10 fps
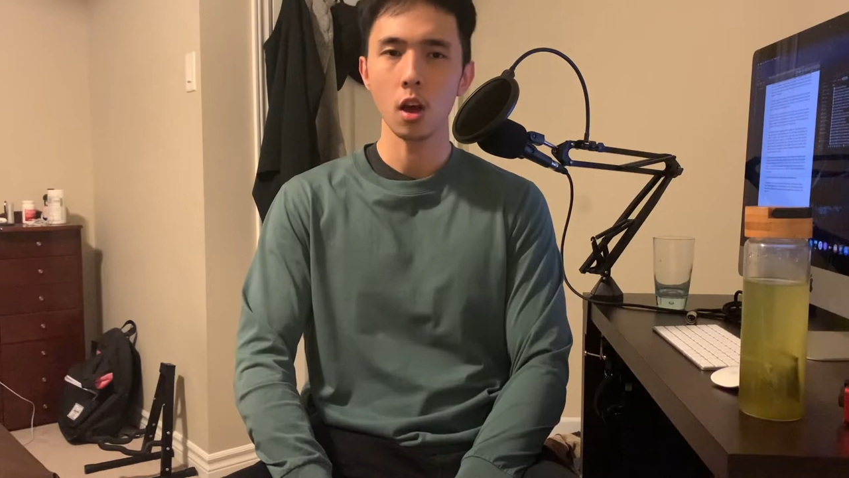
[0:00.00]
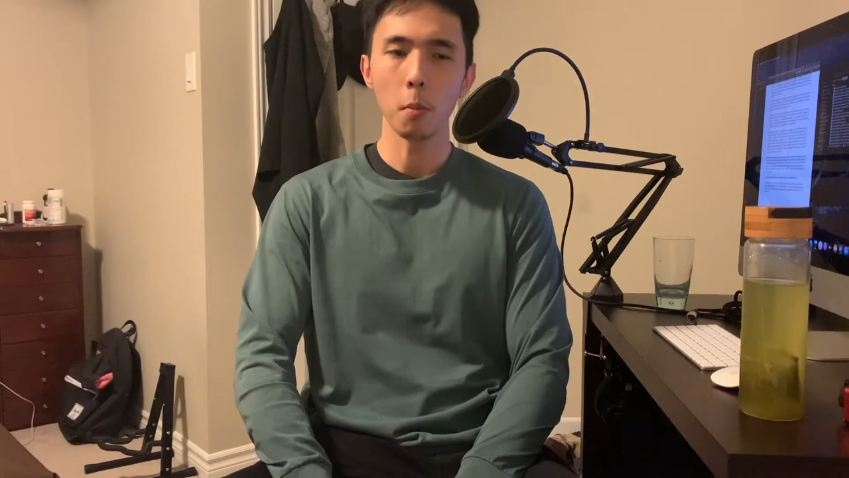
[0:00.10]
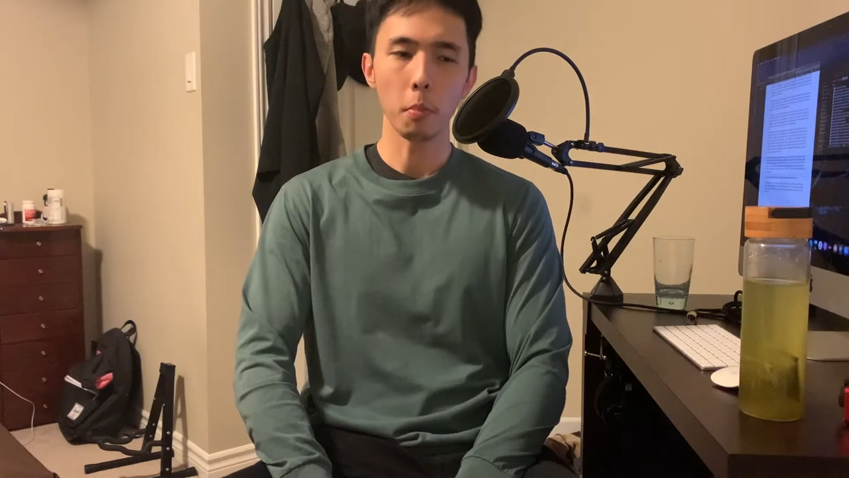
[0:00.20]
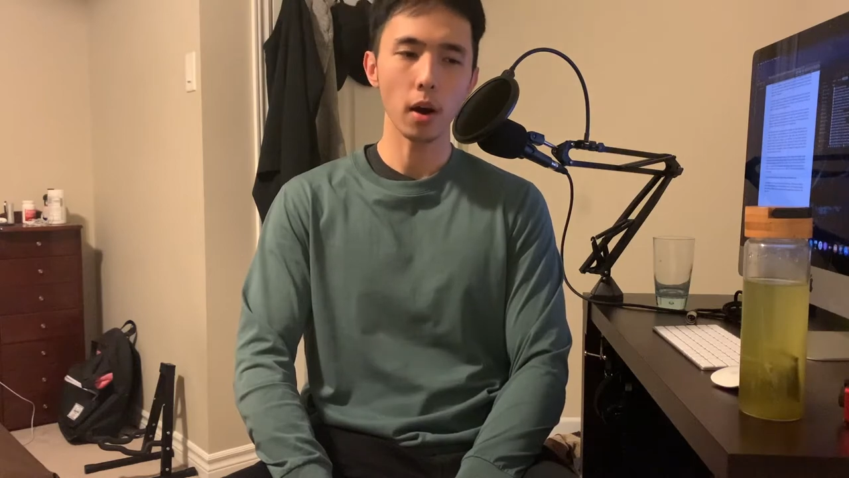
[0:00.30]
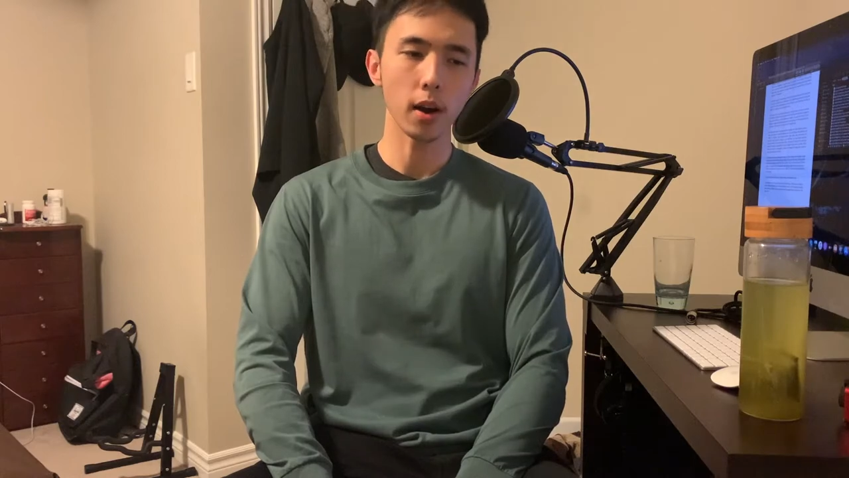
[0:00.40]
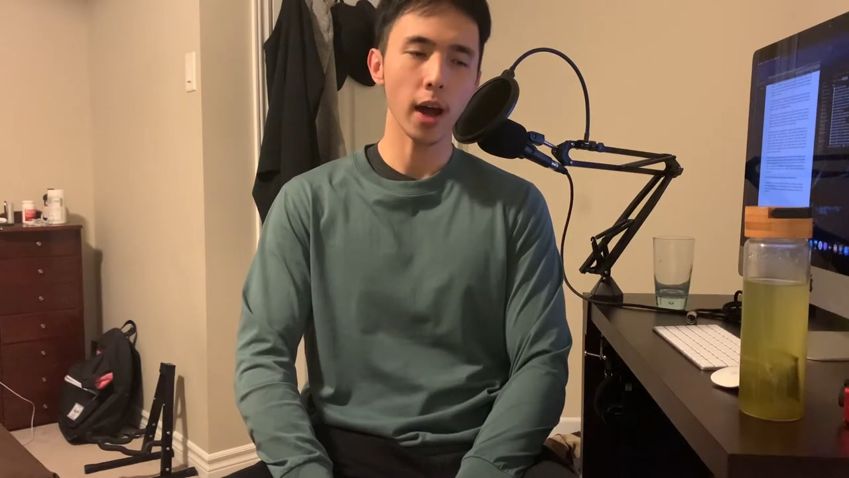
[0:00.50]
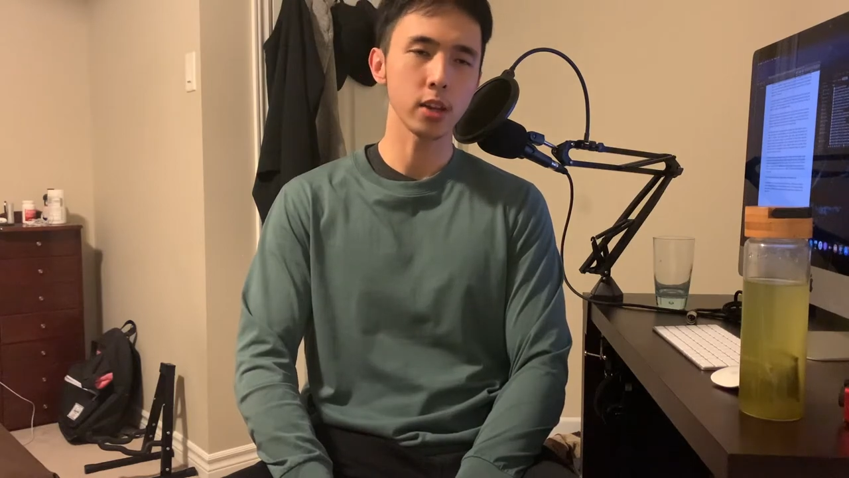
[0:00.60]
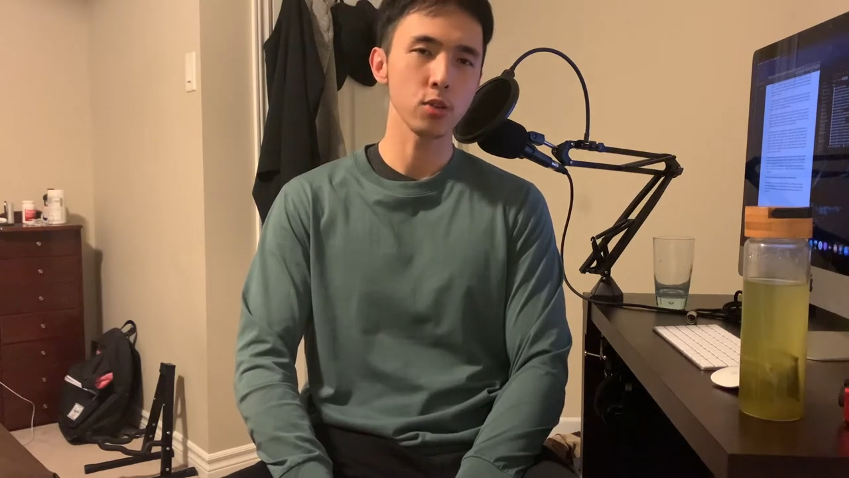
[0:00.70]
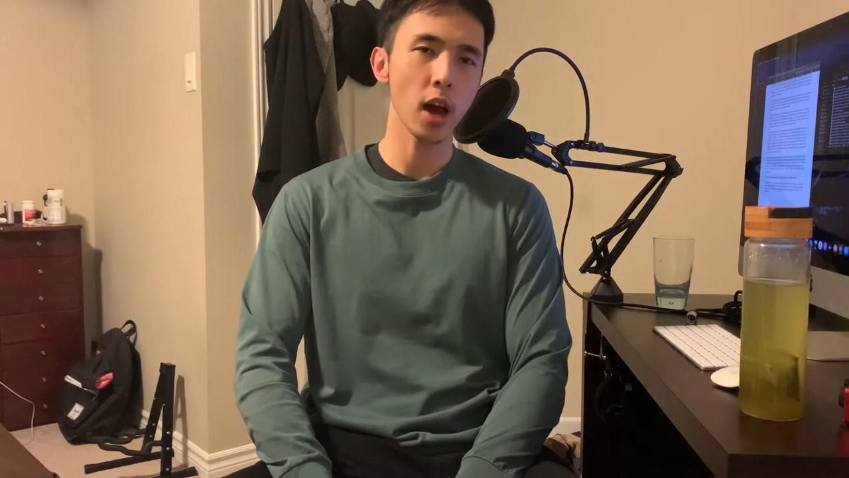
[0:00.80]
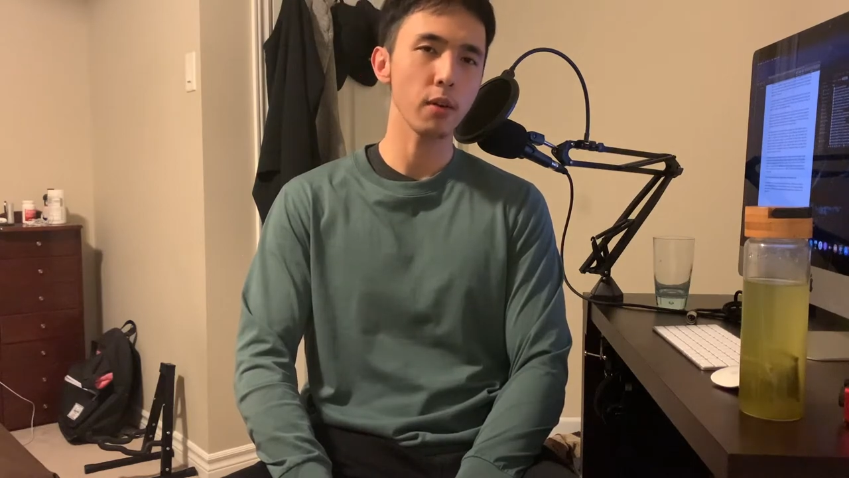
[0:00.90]
but I
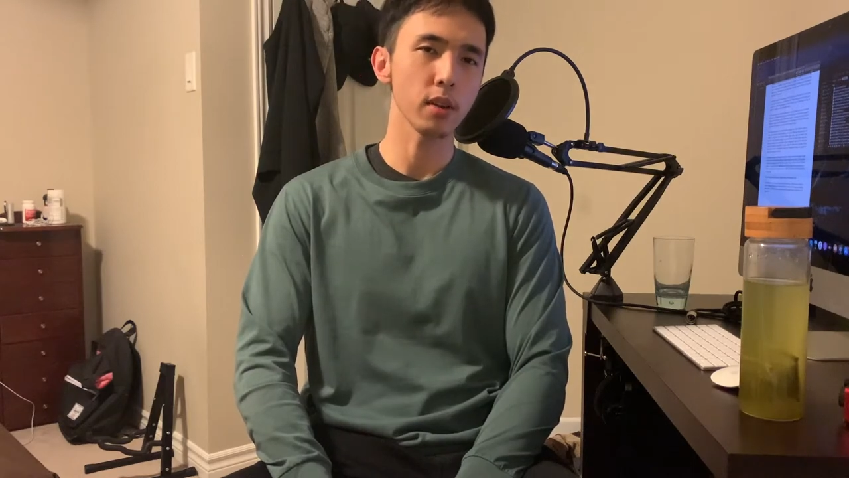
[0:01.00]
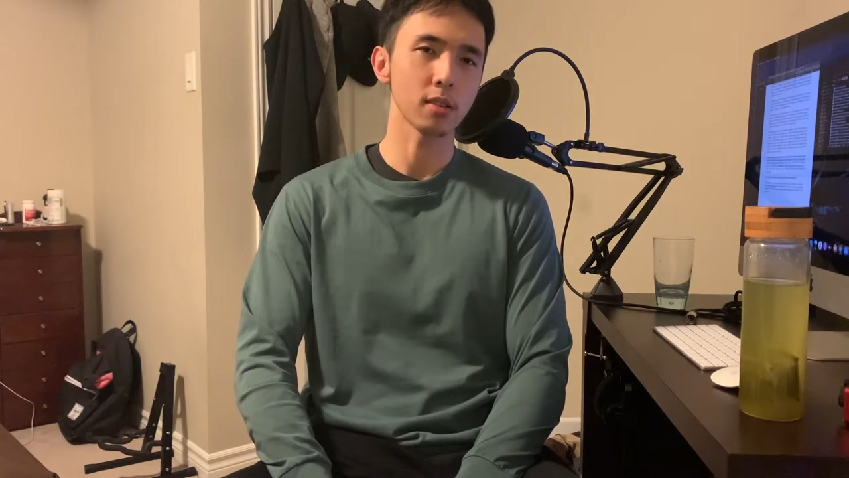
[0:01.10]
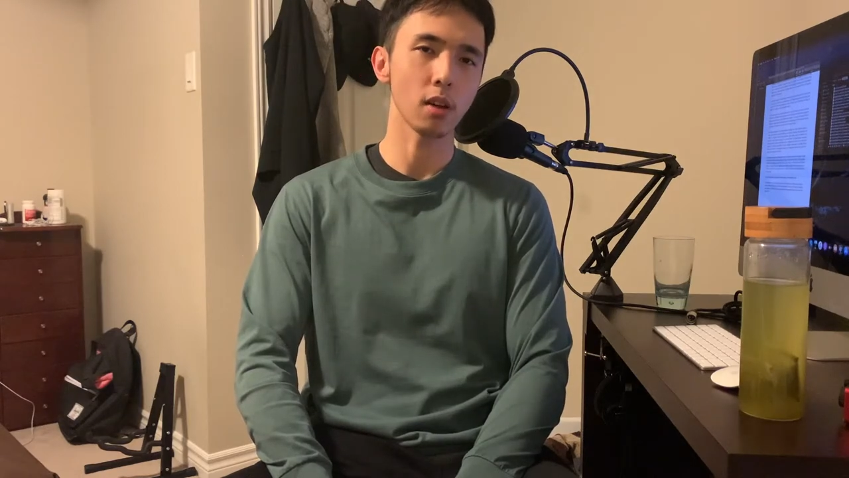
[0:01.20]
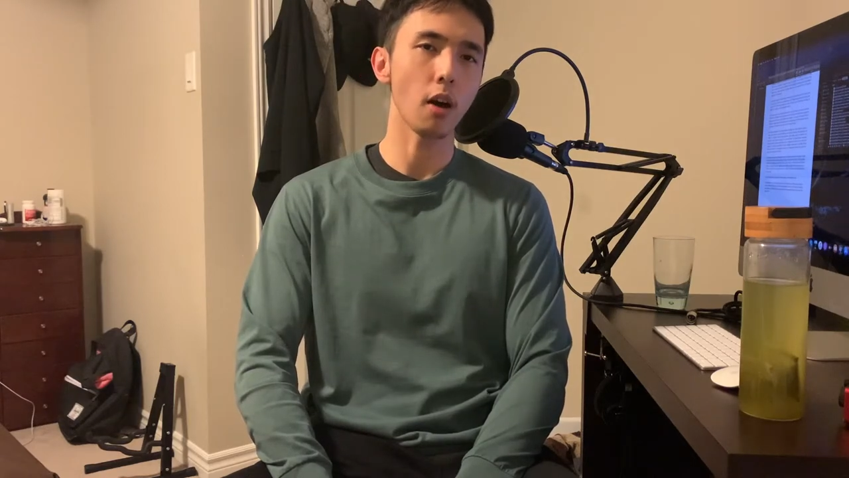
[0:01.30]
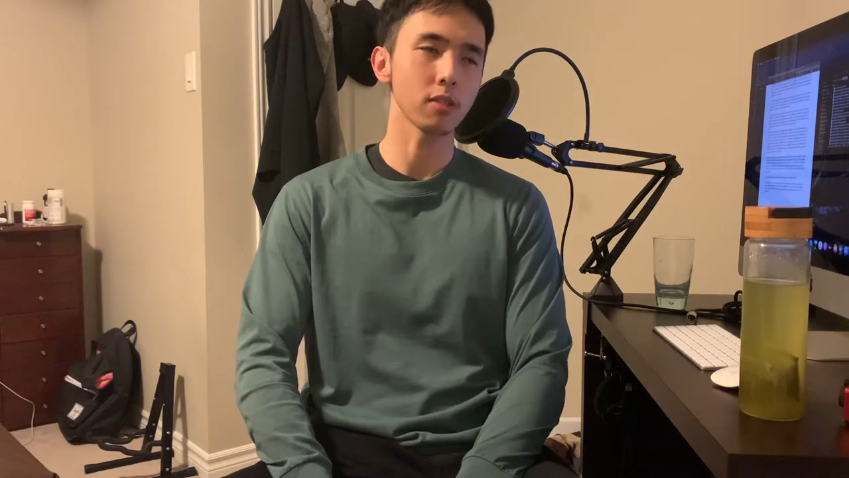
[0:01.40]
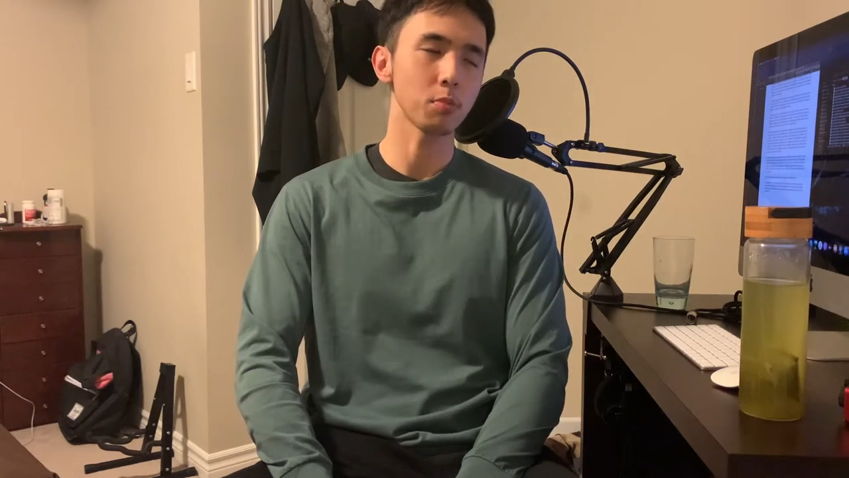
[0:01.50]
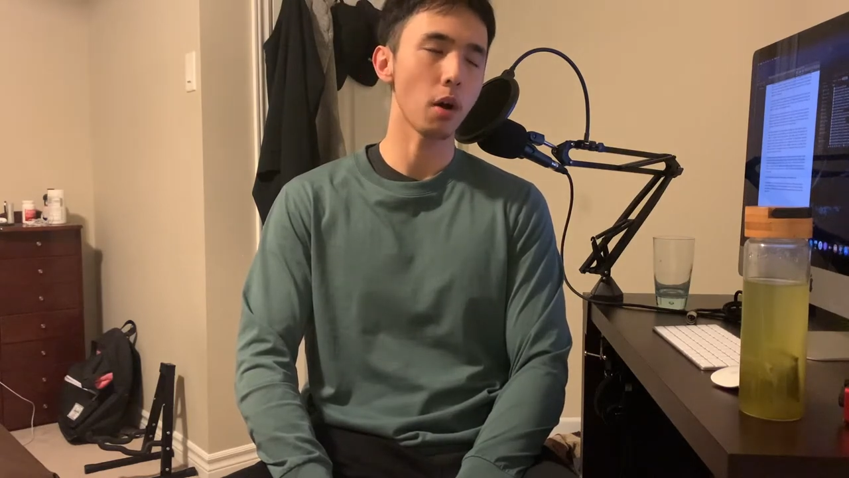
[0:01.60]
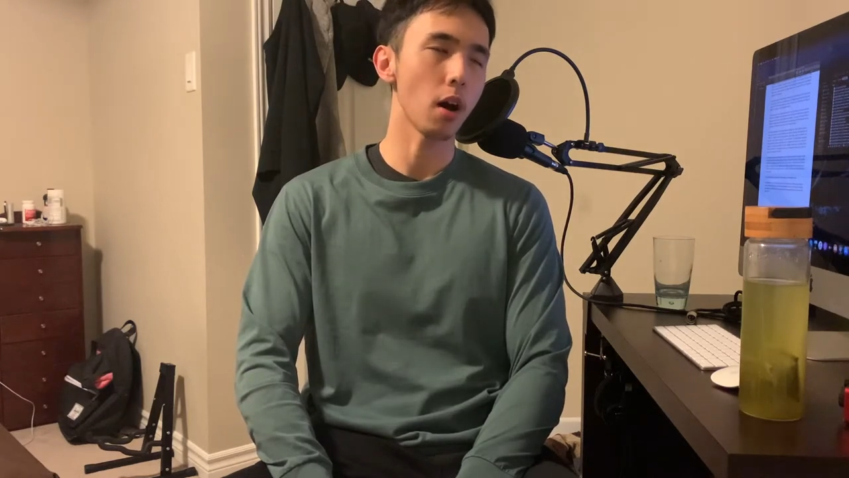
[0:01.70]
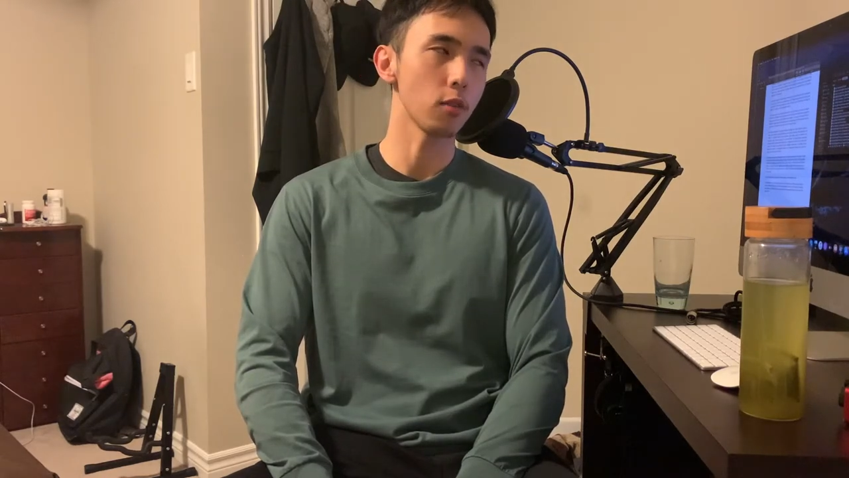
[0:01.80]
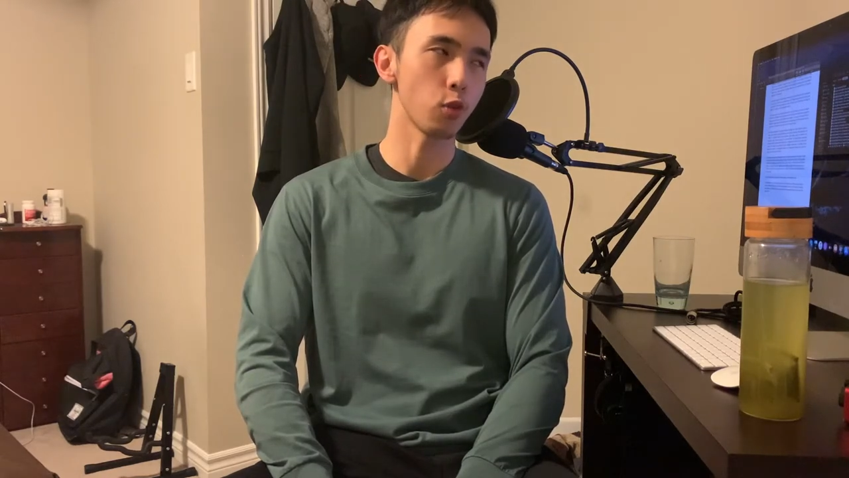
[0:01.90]
do have a soft
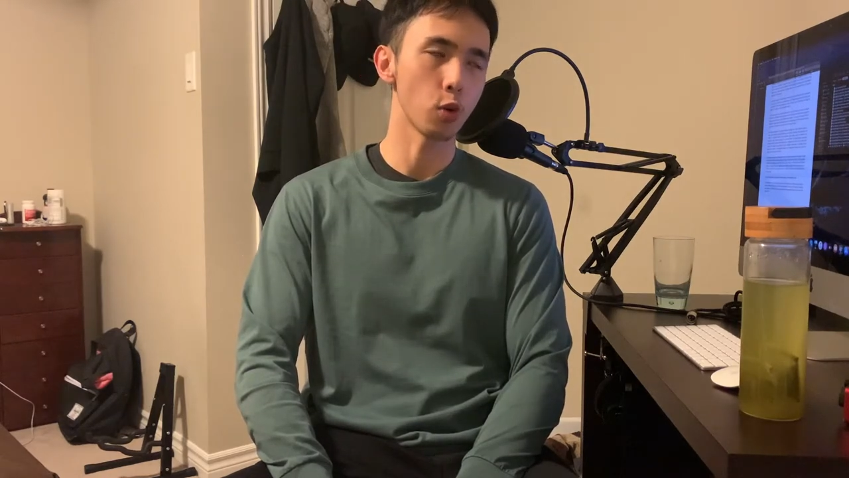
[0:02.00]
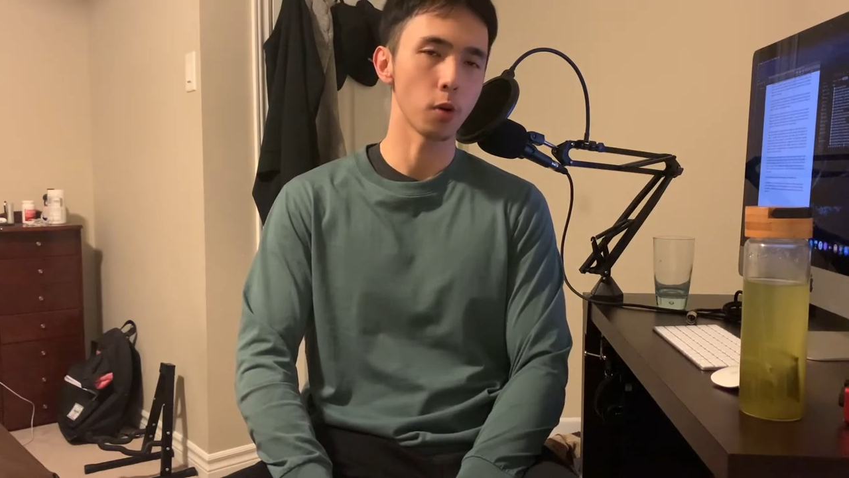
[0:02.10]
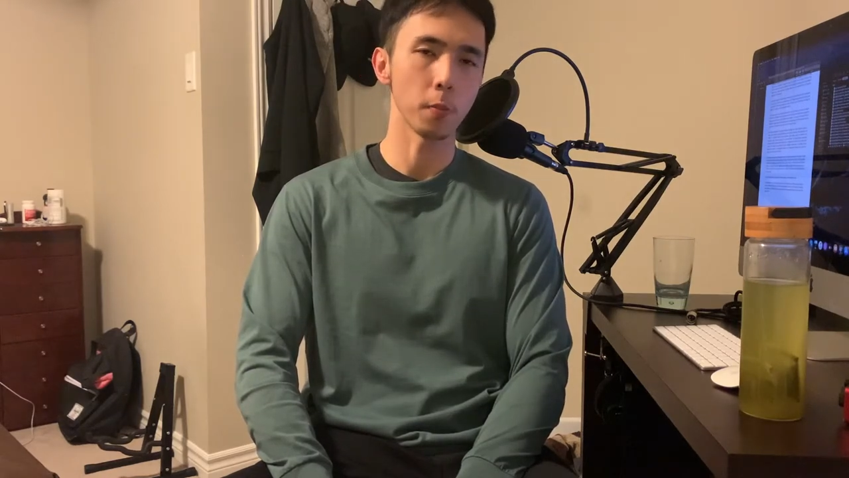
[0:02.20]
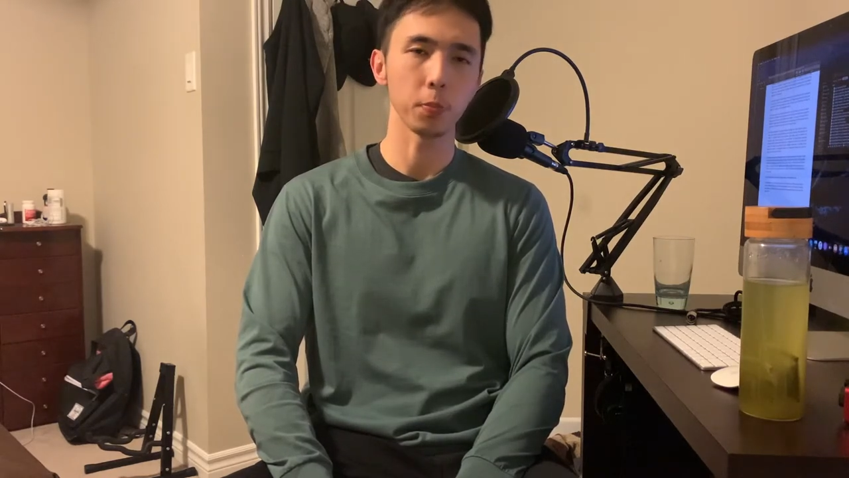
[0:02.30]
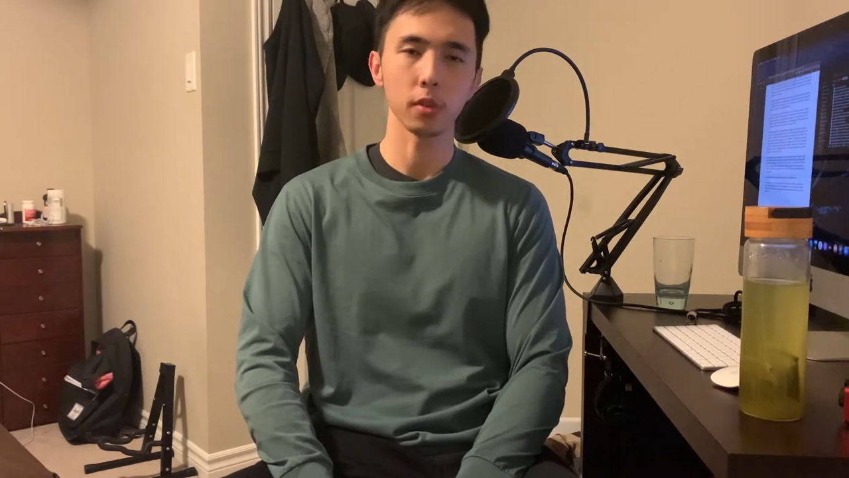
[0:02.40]
spot for